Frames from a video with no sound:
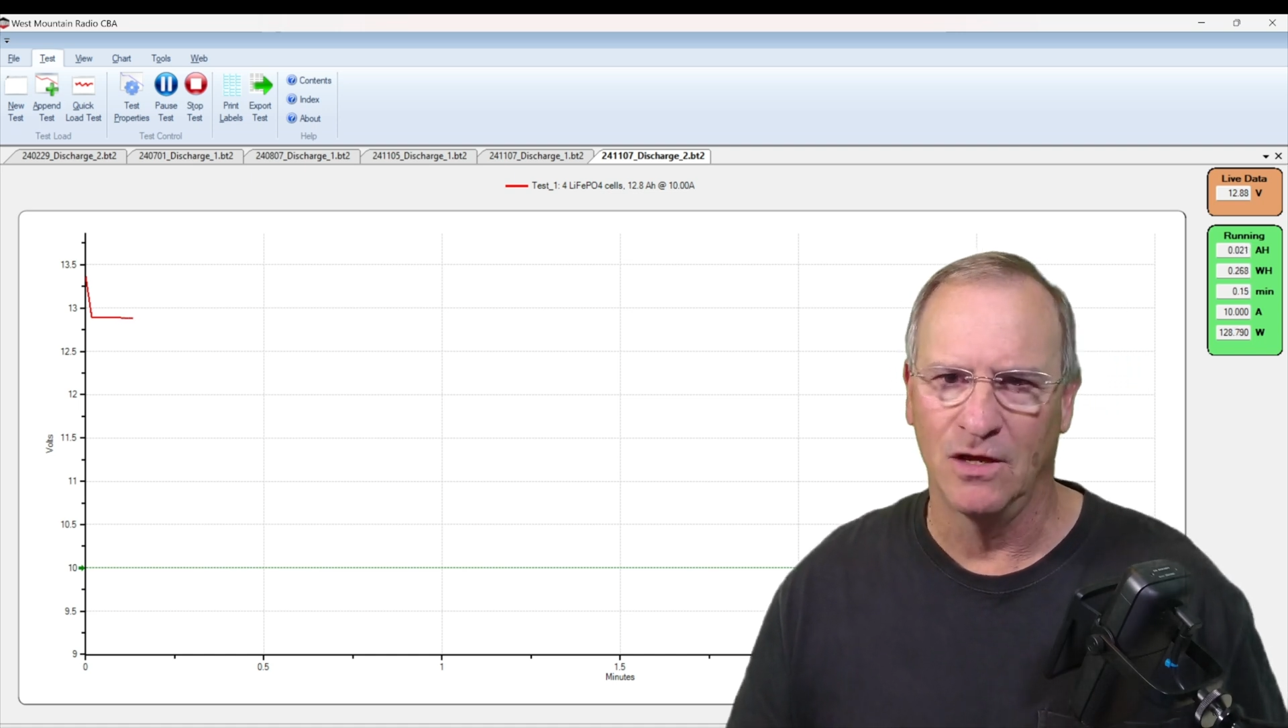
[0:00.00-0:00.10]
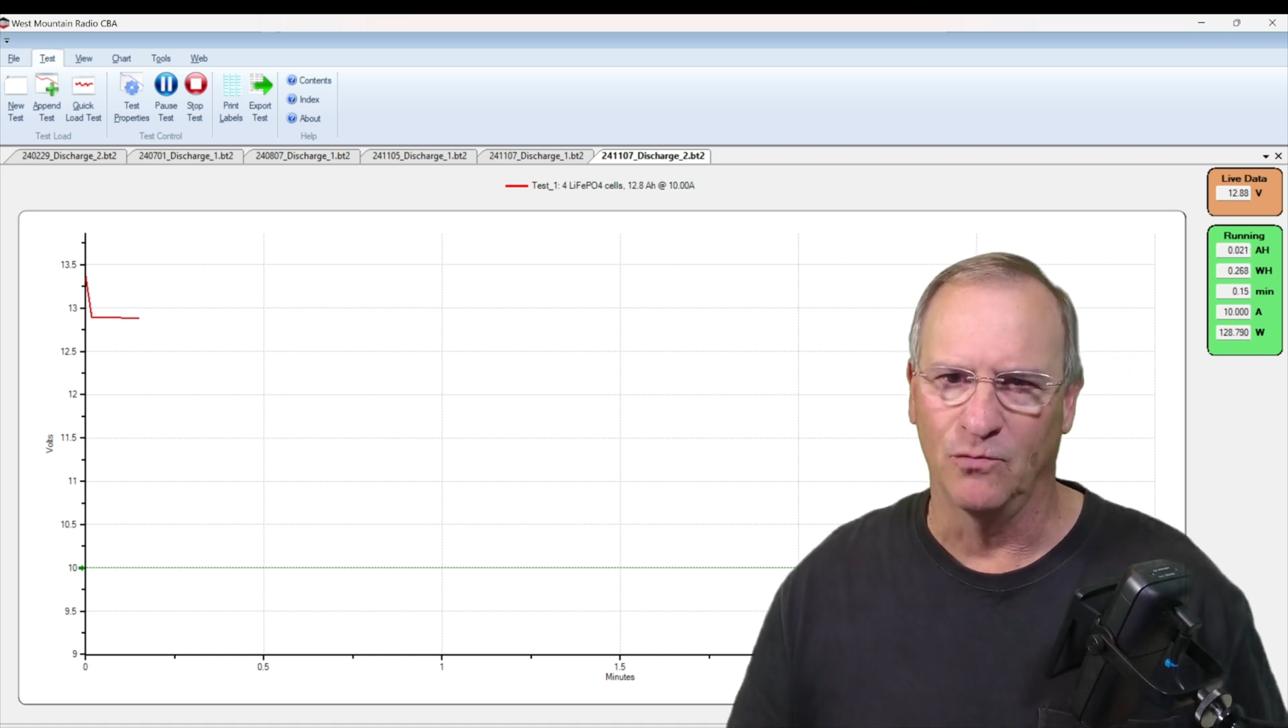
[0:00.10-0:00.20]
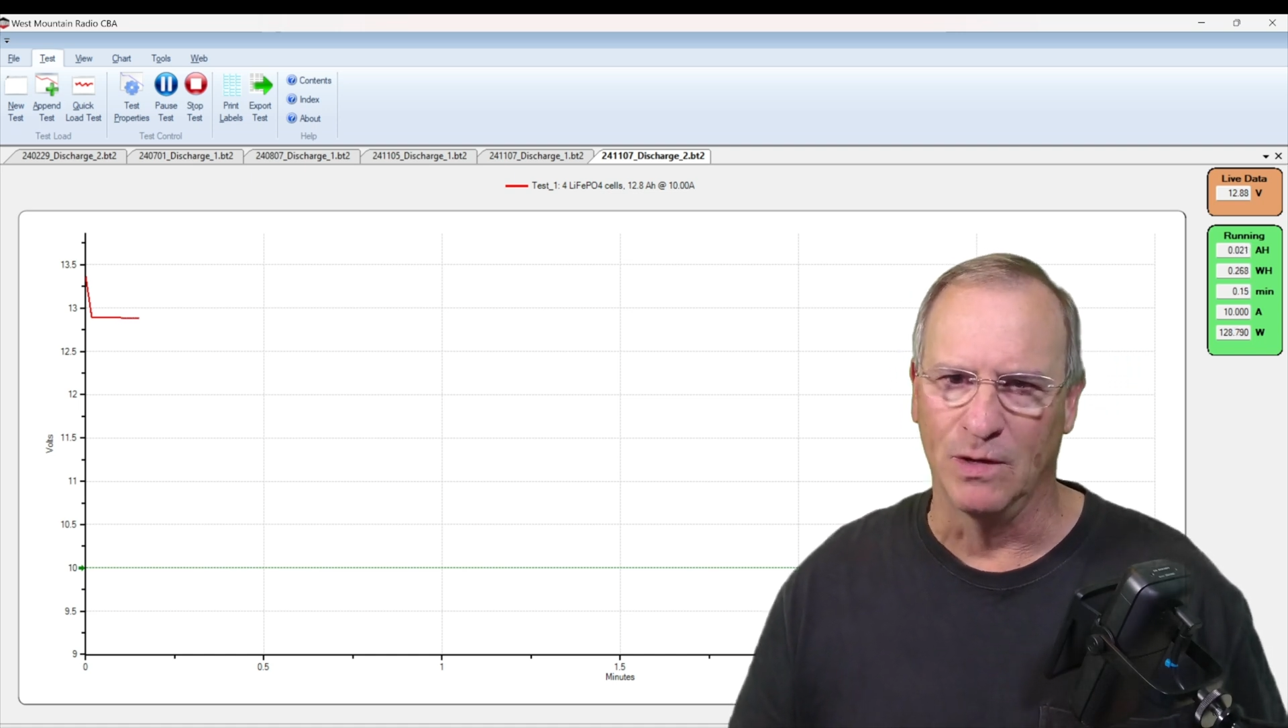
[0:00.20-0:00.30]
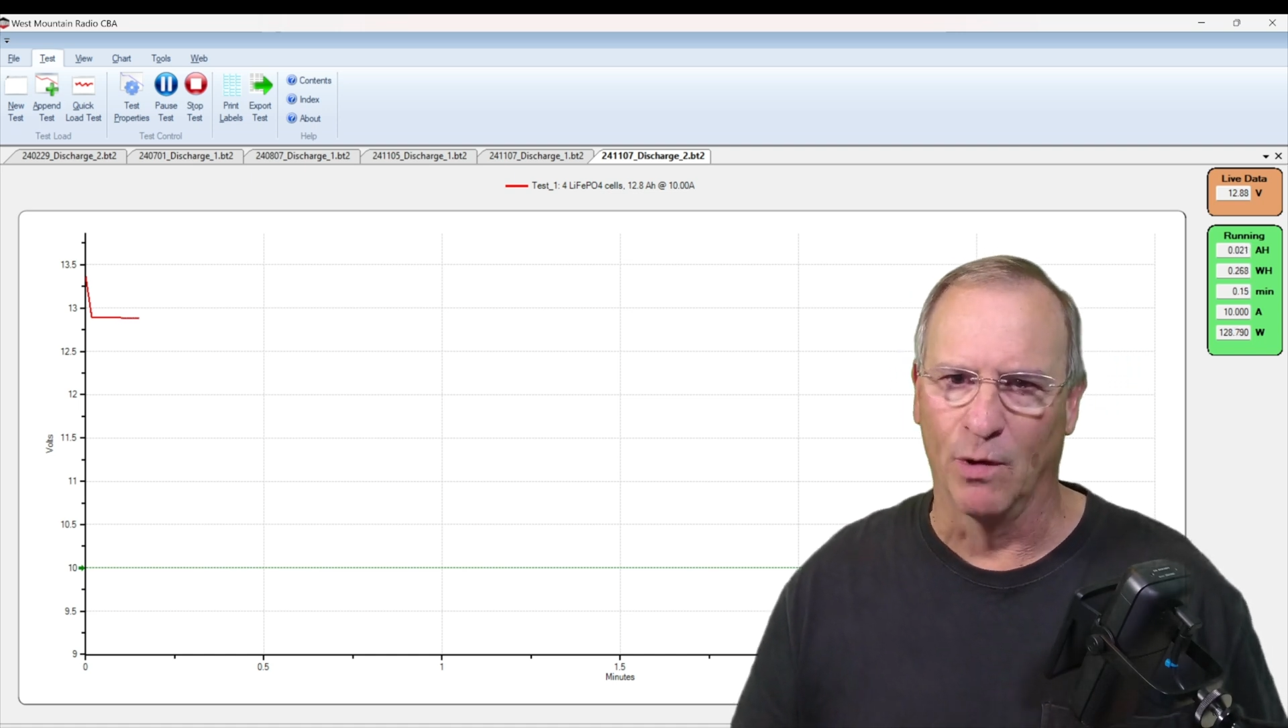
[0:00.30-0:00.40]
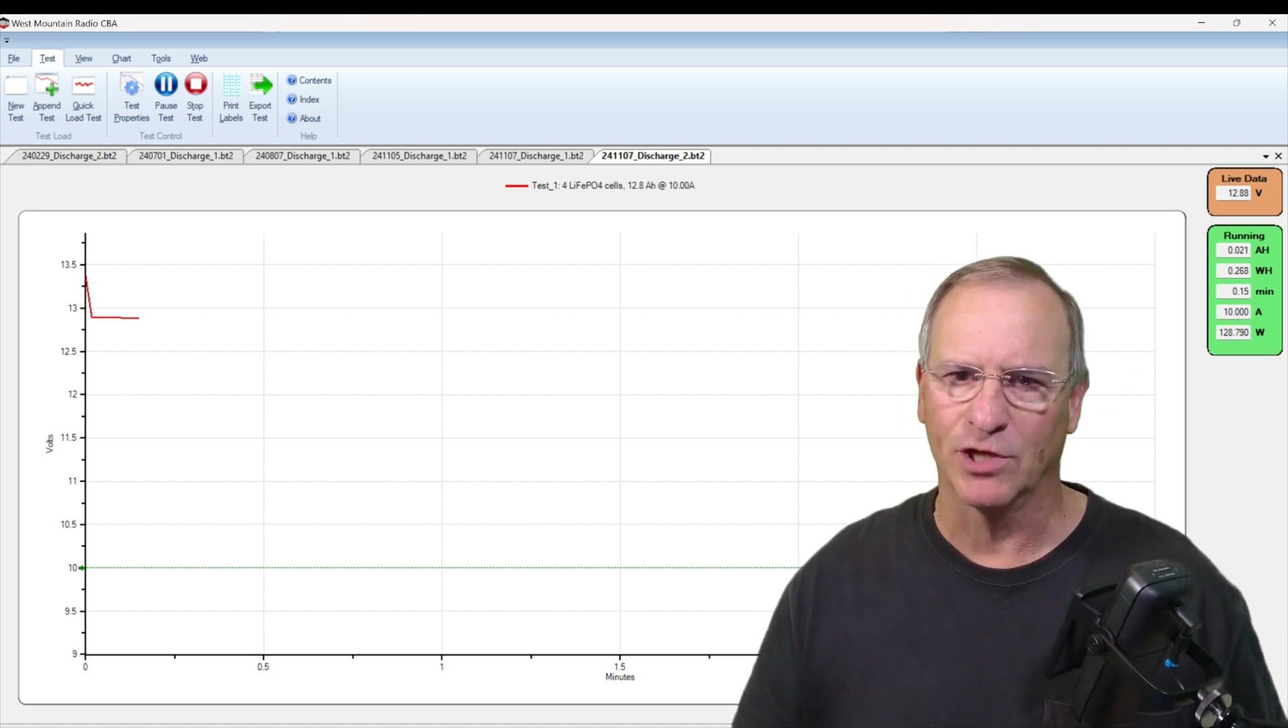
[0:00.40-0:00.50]

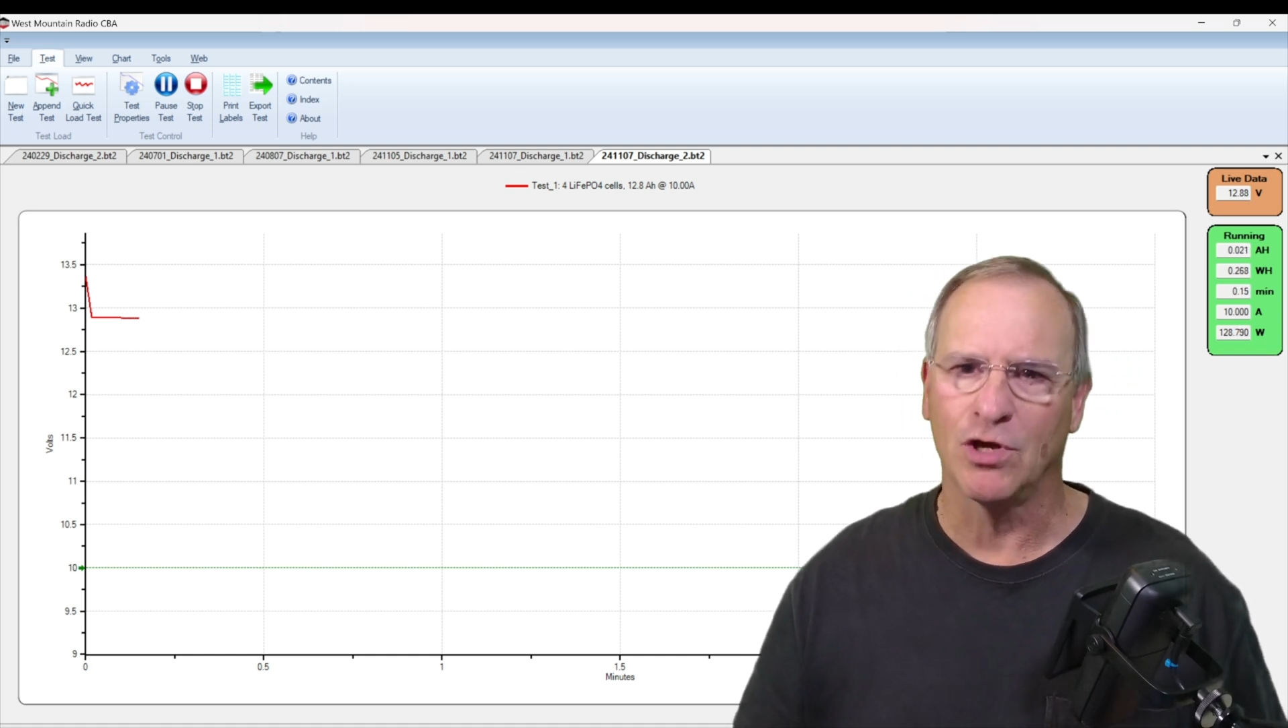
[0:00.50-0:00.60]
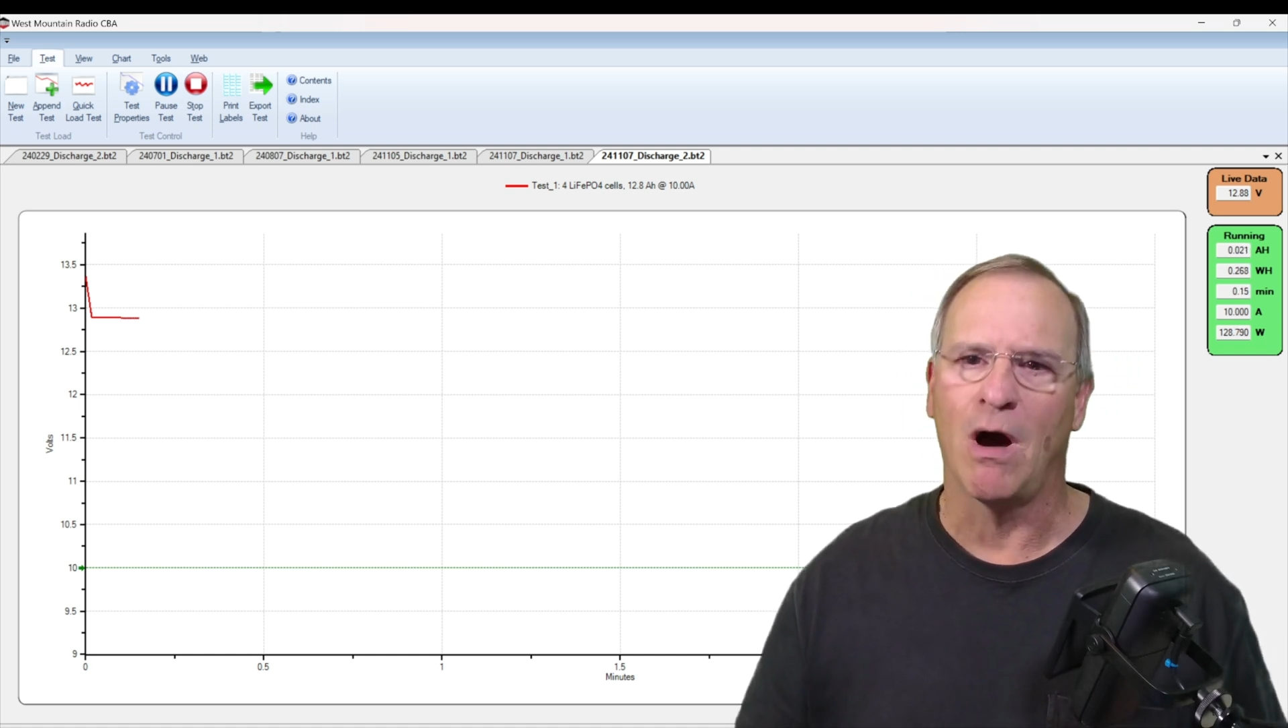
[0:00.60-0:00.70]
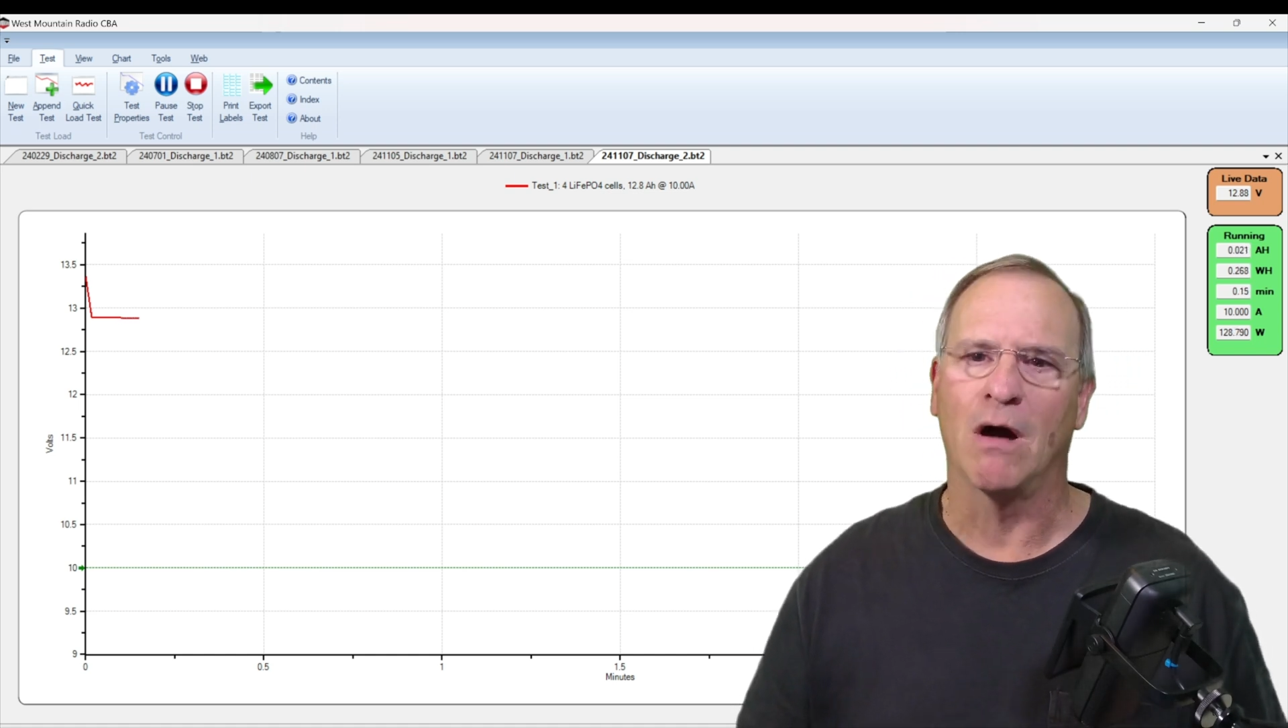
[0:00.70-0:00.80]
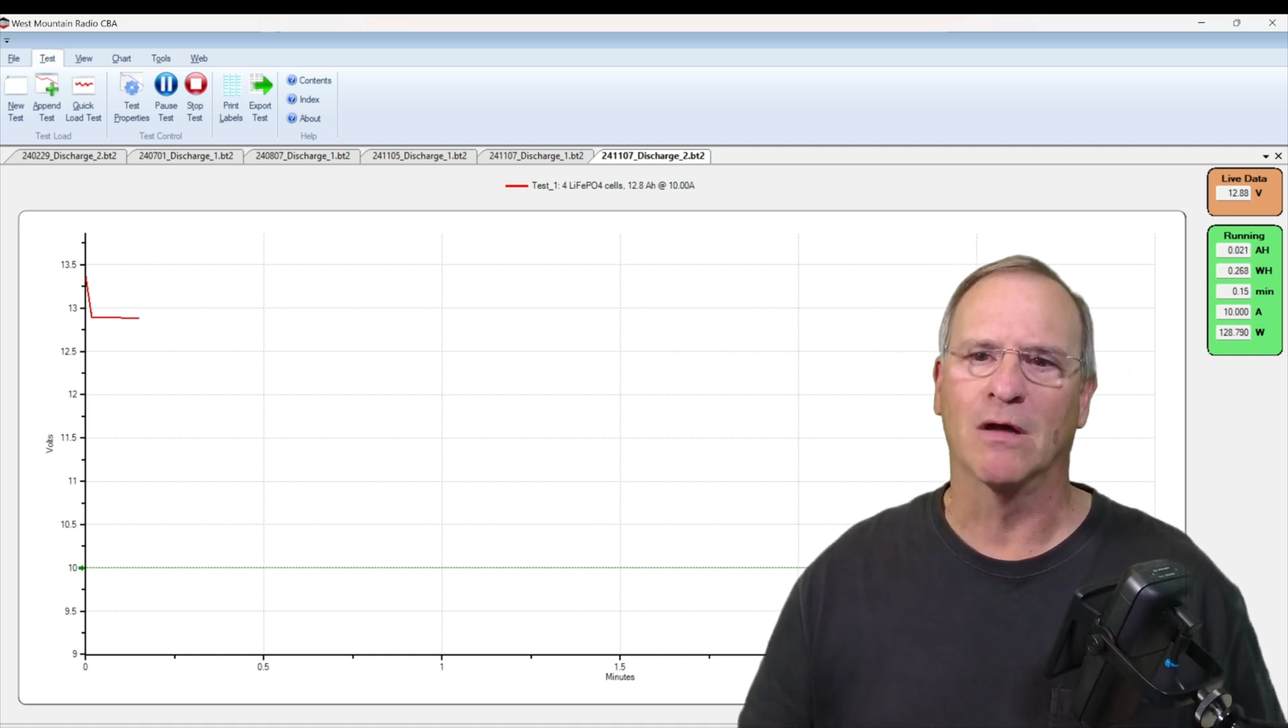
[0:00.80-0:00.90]
we want to talk